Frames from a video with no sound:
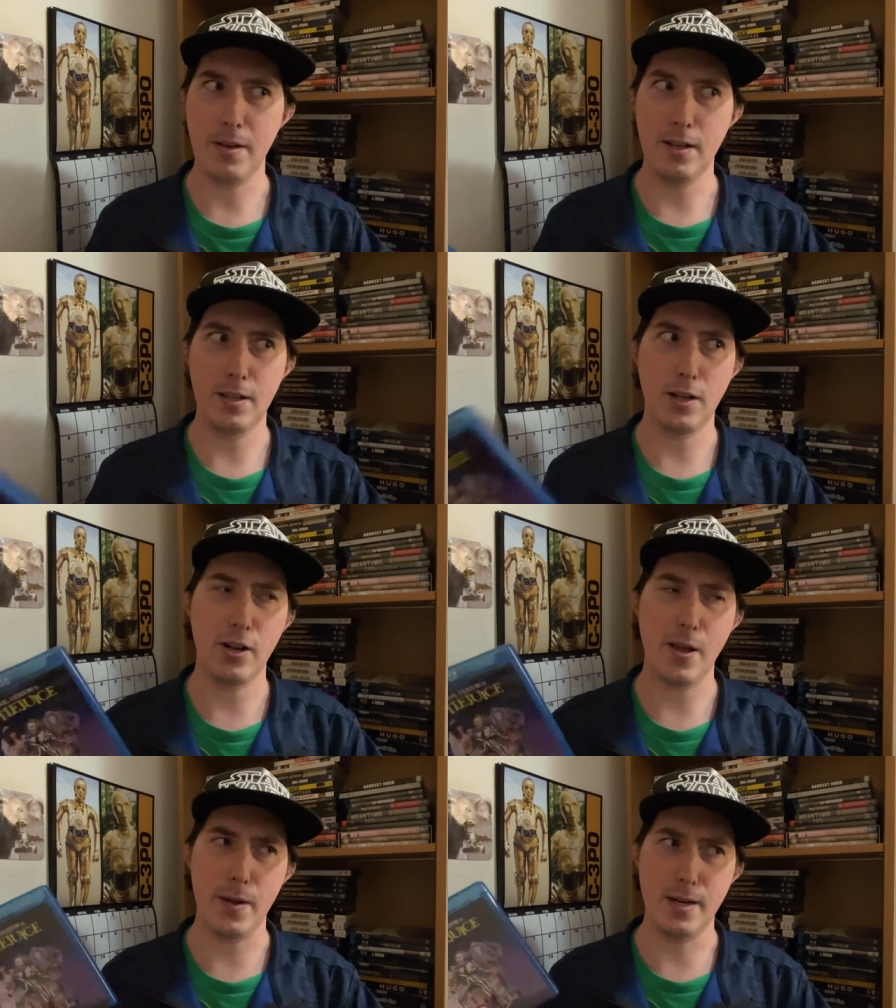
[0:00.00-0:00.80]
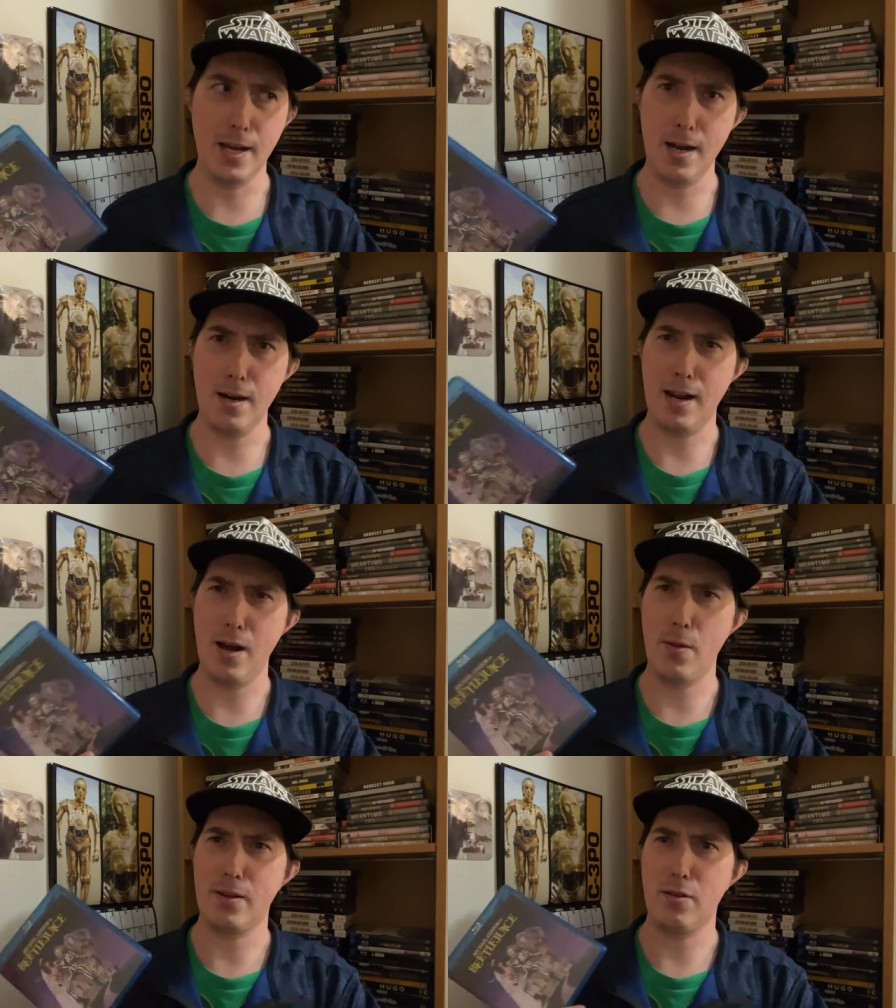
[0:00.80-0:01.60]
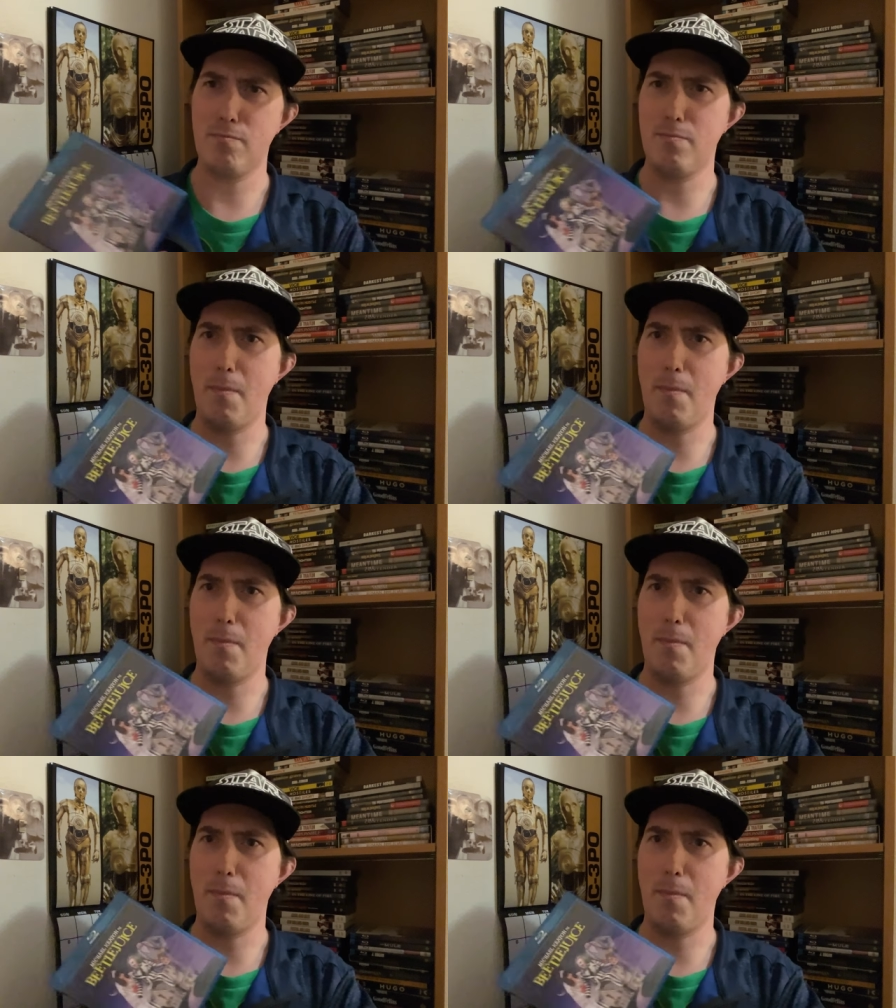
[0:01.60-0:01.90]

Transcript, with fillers: to look at the town and how they could